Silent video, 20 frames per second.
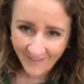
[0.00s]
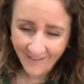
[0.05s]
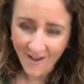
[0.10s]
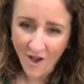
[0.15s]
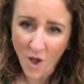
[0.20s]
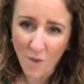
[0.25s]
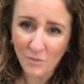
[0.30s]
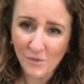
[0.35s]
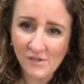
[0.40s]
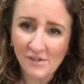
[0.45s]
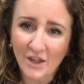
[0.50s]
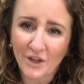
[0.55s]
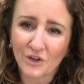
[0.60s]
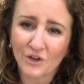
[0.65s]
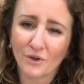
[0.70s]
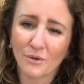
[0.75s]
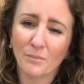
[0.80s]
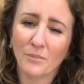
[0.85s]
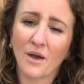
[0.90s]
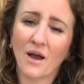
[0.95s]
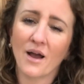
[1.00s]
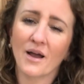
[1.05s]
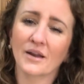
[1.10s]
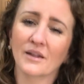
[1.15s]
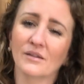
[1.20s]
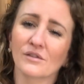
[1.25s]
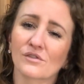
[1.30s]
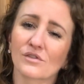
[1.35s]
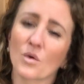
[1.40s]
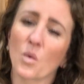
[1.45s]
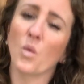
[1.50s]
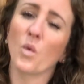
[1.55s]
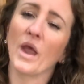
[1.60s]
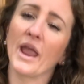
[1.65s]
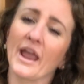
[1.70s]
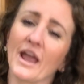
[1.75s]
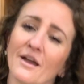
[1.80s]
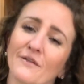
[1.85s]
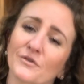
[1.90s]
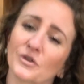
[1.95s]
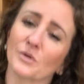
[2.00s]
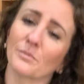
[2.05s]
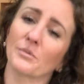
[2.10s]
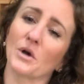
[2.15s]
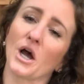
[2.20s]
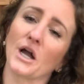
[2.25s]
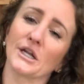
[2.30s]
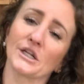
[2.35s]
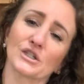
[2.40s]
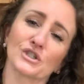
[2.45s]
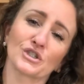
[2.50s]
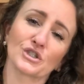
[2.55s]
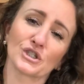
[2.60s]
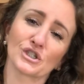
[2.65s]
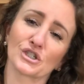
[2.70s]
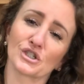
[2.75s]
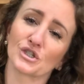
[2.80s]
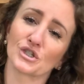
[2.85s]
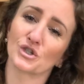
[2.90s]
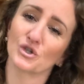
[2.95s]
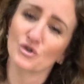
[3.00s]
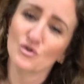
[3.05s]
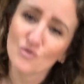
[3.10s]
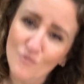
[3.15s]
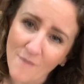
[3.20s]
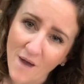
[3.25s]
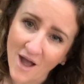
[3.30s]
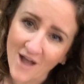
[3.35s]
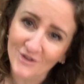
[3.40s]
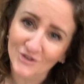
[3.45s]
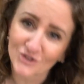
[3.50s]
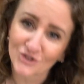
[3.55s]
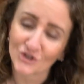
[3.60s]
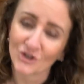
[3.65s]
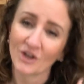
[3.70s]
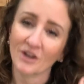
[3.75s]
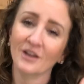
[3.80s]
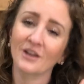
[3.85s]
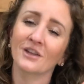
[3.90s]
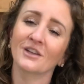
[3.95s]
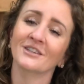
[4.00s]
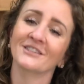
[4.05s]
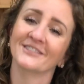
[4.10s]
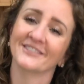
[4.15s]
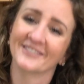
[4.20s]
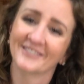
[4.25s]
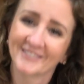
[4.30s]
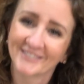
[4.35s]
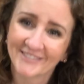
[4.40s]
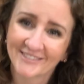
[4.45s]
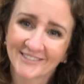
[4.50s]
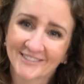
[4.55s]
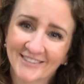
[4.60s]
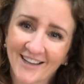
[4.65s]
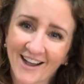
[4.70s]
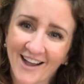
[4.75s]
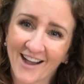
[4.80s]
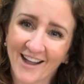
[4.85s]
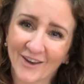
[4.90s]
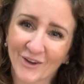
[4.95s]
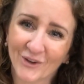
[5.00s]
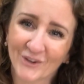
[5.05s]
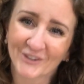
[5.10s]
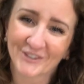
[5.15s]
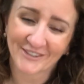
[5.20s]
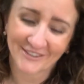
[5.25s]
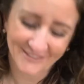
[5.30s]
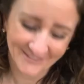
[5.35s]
Almost like the weight of your body is just too much. Tired.